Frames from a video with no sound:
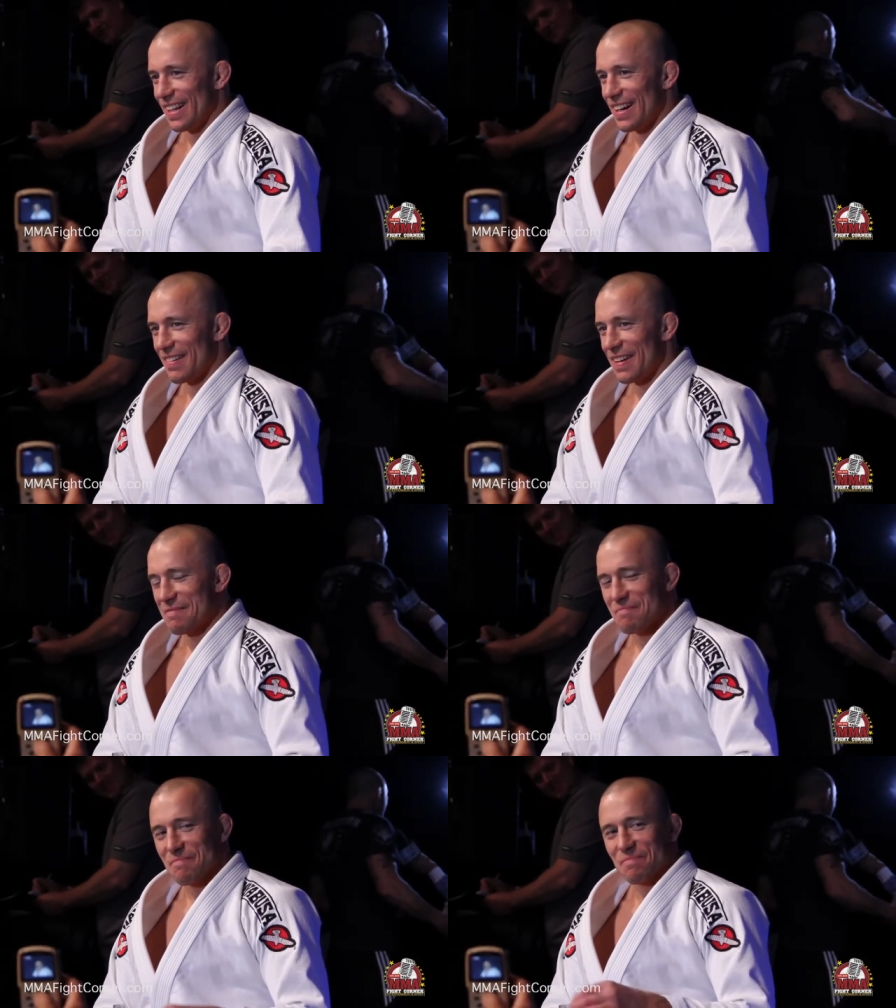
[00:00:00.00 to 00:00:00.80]
All right.
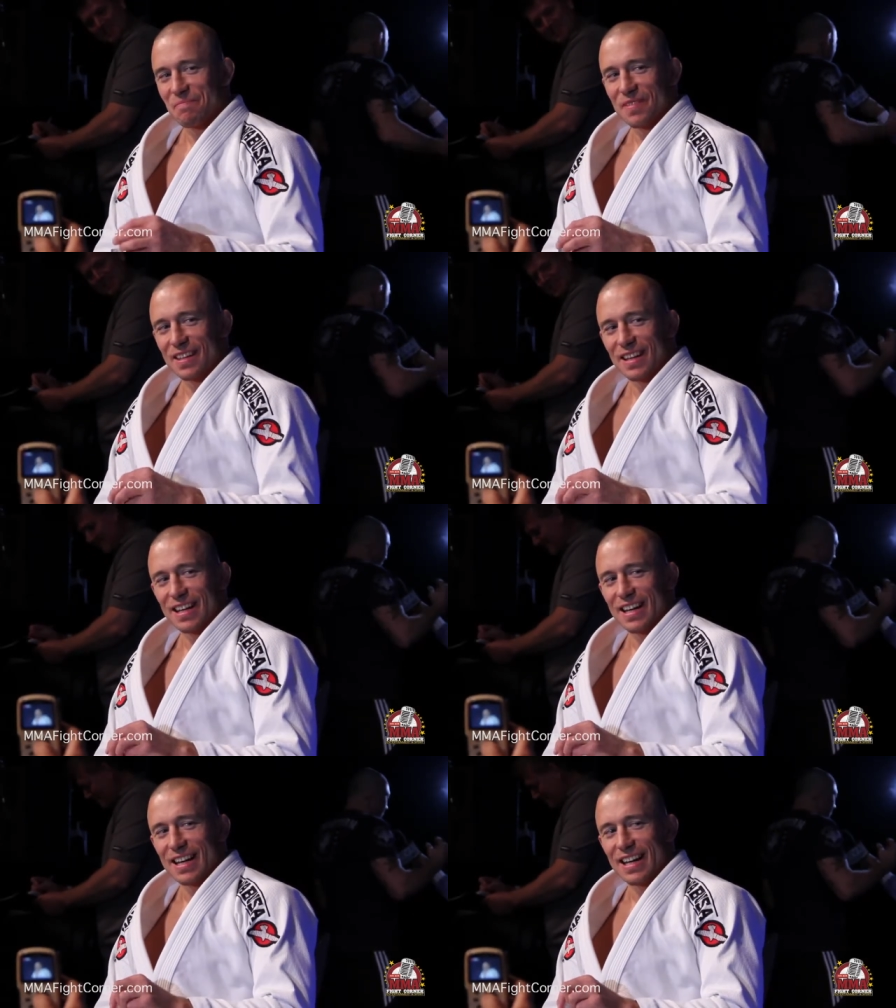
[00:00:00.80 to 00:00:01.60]

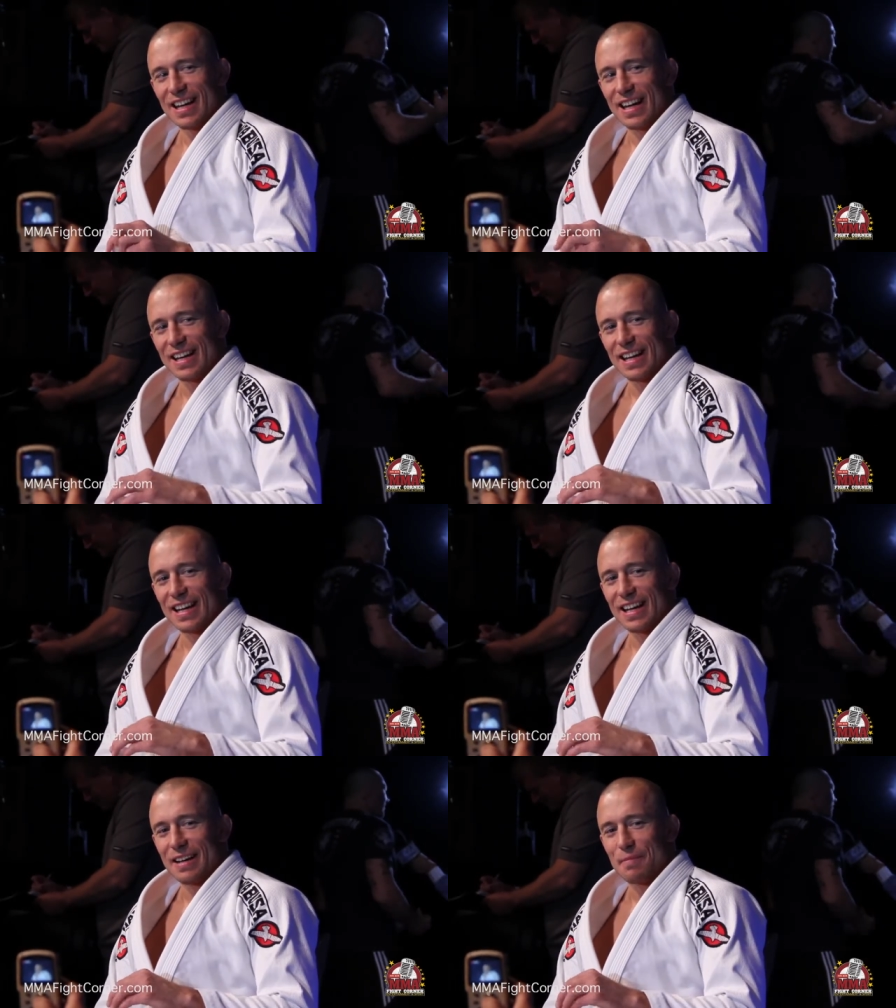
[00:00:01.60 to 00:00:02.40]
At
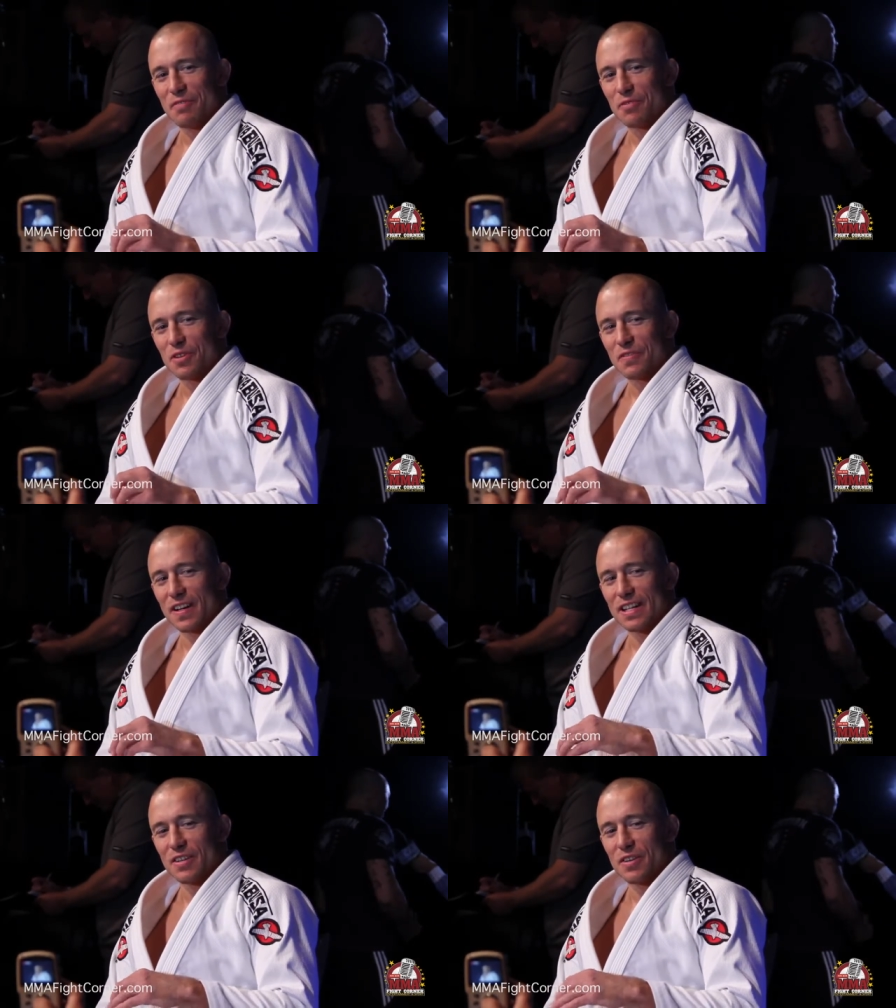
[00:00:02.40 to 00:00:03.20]
uh, my first
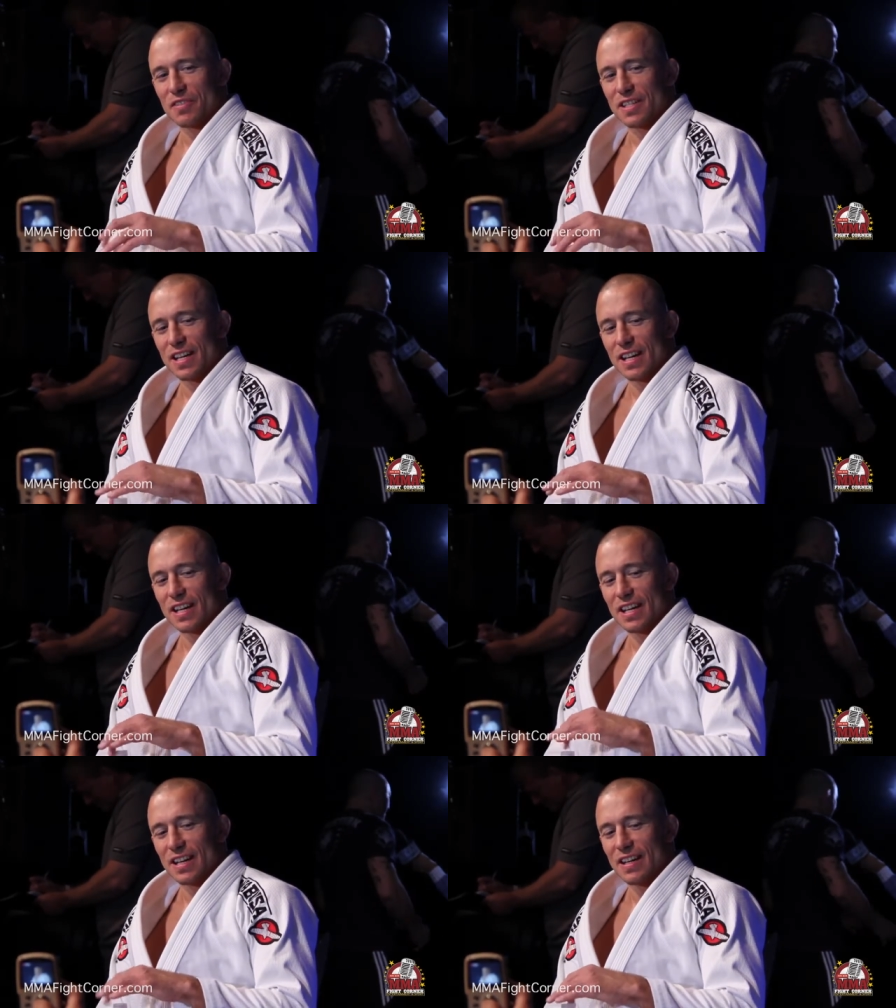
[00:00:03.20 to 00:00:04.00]
fight in UFC, I
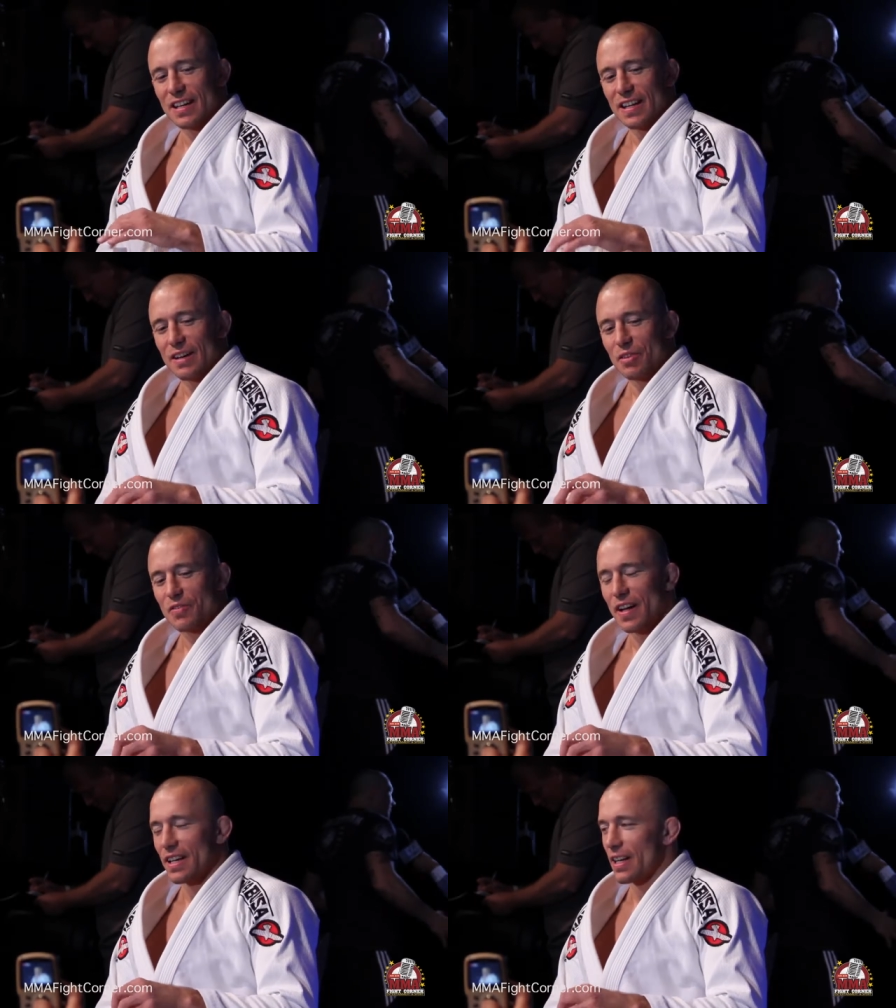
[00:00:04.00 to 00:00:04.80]
uh, was
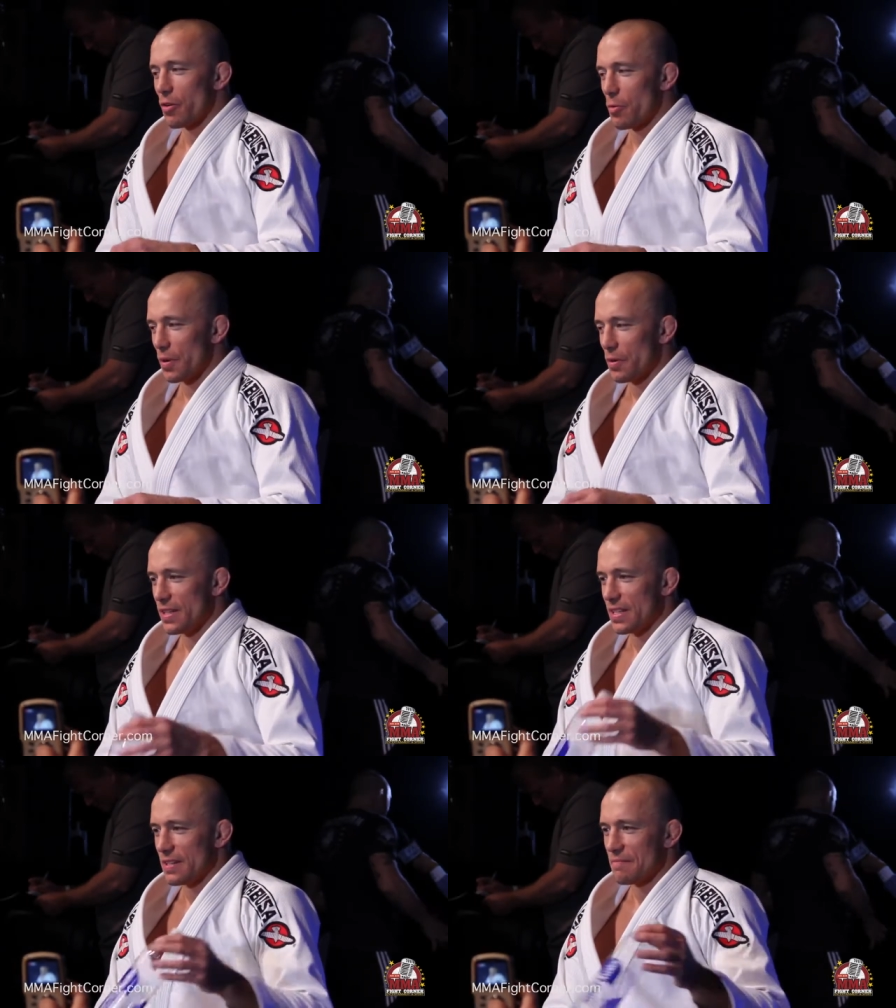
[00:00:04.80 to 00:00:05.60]
fighting Karo
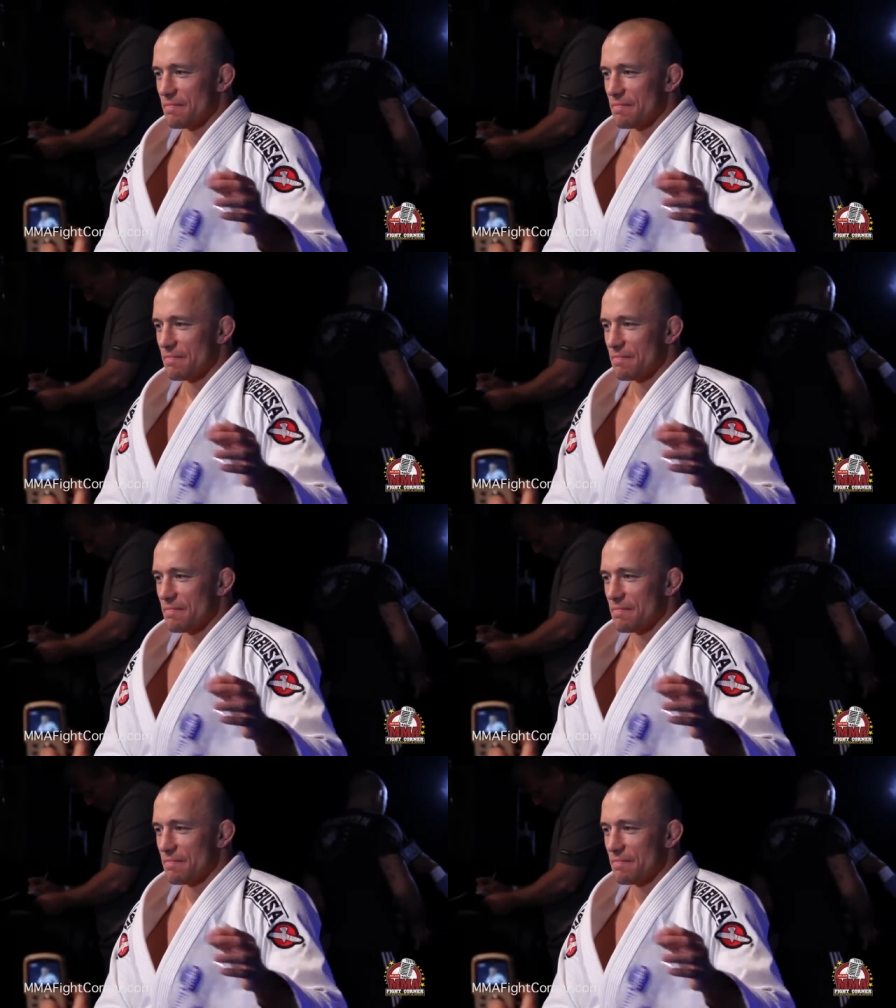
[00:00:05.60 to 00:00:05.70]
Parisyan.